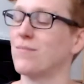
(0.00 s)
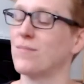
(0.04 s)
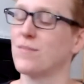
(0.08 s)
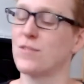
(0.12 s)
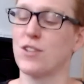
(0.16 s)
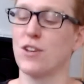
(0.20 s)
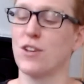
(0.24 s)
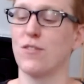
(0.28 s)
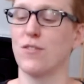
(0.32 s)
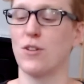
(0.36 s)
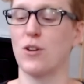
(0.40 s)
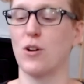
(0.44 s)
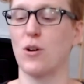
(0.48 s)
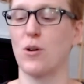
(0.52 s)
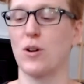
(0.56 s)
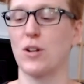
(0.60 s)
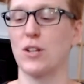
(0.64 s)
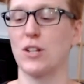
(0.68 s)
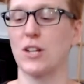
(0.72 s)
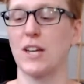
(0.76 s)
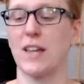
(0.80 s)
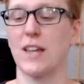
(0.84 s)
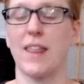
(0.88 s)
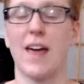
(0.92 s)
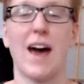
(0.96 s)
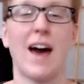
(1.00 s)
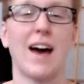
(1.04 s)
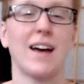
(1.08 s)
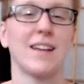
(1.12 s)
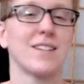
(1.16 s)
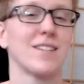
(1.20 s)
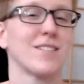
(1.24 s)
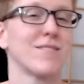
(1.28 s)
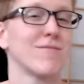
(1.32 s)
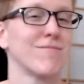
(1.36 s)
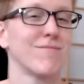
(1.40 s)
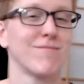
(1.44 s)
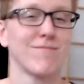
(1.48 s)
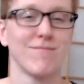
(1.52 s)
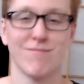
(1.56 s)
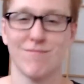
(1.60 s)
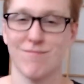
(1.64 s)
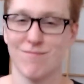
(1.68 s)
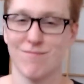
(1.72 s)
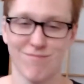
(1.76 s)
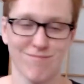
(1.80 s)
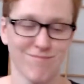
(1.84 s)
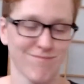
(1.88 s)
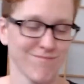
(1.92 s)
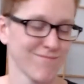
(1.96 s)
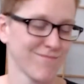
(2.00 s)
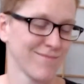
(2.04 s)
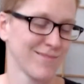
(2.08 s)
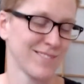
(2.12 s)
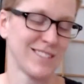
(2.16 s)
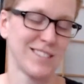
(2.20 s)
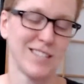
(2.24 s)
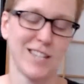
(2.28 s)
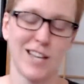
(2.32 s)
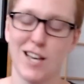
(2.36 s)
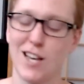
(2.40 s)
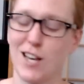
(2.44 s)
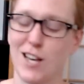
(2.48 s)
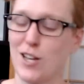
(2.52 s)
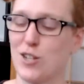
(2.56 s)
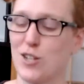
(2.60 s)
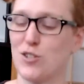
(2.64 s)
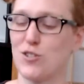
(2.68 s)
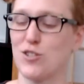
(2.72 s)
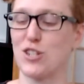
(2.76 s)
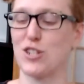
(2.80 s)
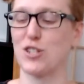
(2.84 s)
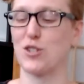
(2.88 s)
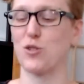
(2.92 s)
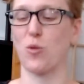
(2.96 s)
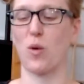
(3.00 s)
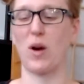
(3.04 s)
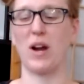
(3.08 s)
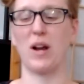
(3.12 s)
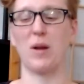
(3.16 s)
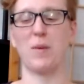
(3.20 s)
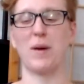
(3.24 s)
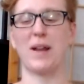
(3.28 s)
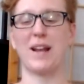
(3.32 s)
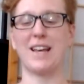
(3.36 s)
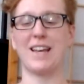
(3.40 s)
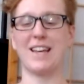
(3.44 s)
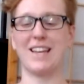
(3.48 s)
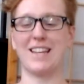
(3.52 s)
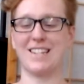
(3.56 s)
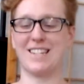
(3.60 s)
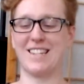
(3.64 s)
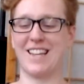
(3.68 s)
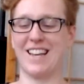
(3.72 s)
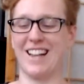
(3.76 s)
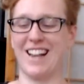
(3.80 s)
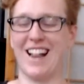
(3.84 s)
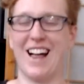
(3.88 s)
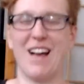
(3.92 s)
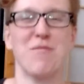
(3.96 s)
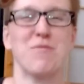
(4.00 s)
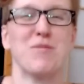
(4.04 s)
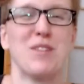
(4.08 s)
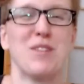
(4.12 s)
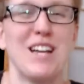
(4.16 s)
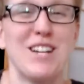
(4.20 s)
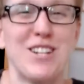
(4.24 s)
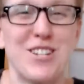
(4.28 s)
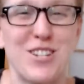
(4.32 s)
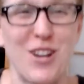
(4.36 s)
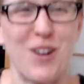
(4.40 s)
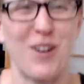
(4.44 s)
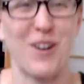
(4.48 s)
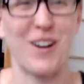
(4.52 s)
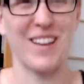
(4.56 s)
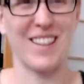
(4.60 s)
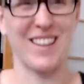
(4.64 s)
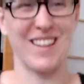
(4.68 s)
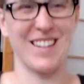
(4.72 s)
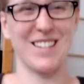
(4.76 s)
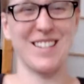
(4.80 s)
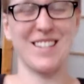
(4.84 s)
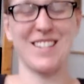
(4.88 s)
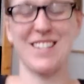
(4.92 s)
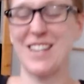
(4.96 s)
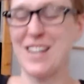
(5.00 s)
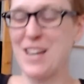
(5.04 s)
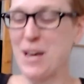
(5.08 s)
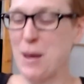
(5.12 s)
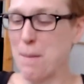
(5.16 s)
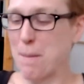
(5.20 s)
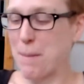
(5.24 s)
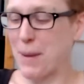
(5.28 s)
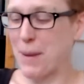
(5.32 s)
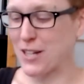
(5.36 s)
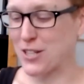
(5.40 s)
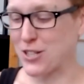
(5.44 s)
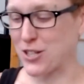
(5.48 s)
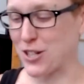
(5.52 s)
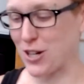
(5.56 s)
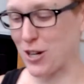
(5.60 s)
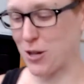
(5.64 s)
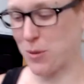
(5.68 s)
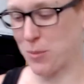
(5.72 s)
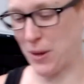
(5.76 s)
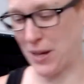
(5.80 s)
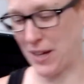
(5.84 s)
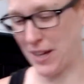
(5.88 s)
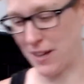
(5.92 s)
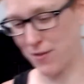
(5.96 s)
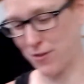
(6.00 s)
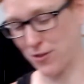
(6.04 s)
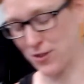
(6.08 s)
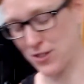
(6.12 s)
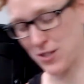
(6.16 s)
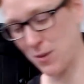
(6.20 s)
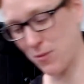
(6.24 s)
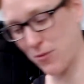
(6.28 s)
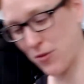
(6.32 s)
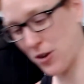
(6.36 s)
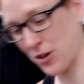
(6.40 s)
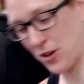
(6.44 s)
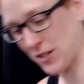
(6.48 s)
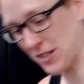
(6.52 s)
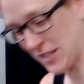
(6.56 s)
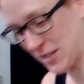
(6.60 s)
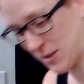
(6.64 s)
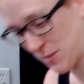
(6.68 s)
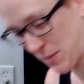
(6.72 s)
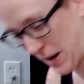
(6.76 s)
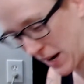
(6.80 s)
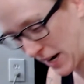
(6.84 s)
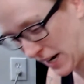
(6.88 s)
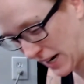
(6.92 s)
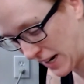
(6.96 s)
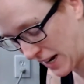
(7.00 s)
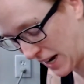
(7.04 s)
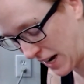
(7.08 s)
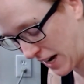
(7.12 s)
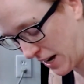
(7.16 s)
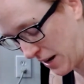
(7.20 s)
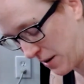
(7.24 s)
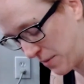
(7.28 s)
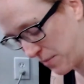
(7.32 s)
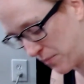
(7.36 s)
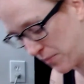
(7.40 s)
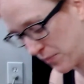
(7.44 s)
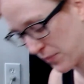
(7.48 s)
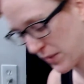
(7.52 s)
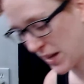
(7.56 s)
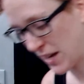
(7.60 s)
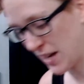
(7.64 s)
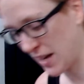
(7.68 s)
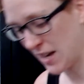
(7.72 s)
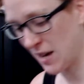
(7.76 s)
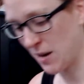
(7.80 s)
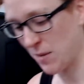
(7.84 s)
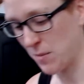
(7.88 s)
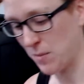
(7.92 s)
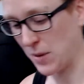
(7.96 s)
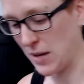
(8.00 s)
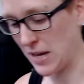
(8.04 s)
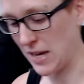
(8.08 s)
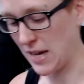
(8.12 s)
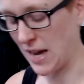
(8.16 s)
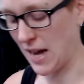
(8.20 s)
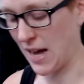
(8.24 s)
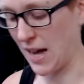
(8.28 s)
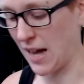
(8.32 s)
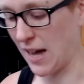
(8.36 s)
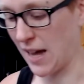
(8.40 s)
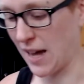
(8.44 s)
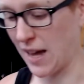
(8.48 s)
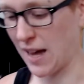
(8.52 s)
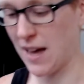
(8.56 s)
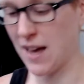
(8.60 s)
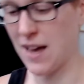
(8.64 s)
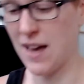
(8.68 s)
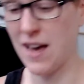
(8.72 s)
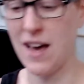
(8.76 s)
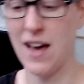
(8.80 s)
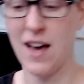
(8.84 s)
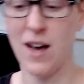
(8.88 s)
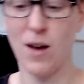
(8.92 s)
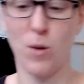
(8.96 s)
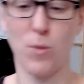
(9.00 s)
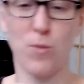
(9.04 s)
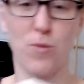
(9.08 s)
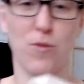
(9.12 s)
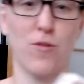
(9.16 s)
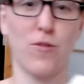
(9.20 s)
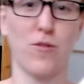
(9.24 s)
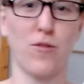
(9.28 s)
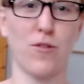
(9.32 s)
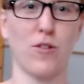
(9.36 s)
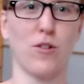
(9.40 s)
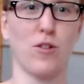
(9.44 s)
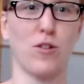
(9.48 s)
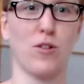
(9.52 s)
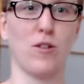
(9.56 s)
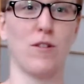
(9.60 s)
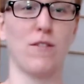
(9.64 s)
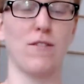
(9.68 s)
So if you don't want to look at that, just wait a minute until I'm done showing this picture, but for some folks this might be a helpful